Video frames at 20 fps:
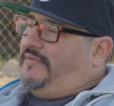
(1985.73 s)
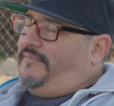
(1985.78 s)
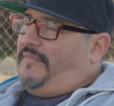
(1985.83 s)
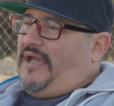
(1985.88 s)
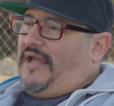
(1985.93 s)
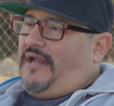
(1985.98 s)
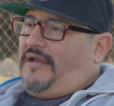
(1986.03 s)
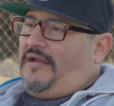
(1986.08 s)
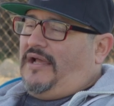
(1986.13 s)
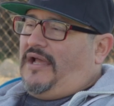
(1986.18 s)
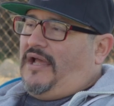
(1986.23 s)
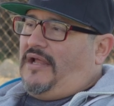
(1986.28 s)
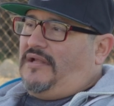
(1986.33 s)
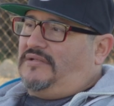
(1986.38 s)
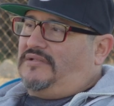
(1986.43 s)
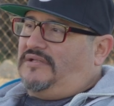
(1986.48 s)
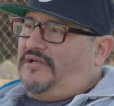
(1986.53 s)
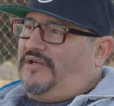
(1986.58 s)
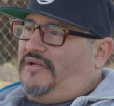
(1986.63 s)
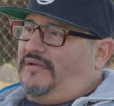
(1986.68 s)
Man, I
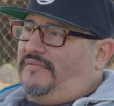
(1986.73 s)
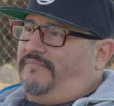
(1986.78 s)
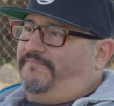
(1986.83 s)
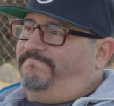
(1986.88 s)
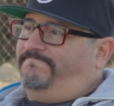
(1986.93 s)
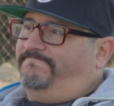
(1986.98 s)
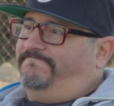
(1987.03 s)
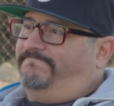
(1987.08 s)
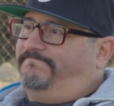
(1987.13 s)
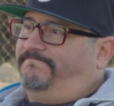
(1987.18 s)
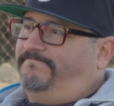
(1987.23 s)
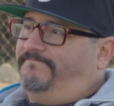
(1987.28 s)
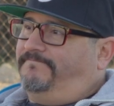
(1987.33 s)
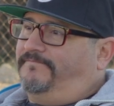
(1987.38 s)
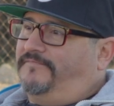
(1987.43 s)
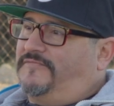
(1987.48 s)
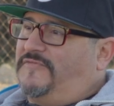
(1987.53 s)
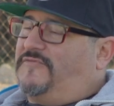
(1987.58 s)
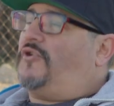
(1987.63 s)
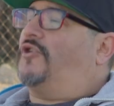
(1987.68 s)
got
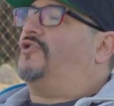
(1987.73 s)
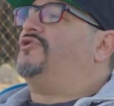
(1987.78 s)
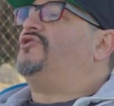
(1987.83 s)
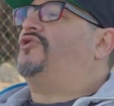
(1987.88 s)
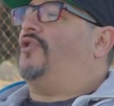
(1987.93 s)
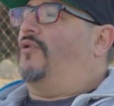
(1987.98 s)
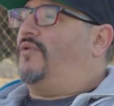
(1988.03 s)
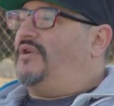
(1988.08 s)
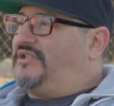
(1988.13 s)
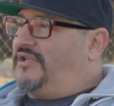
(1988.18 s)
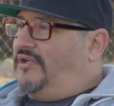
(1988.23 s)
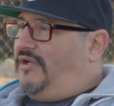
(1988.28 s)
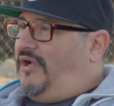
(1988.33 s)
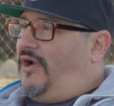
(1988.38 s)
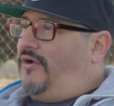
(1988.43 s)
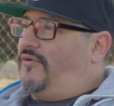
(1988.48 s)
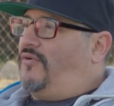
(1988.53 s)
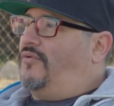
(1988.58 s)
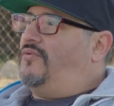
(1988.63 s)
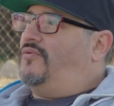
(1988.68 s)
Joey
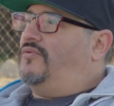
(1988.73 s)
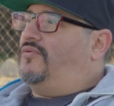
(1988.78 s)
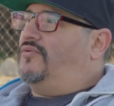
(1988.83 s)
Solano,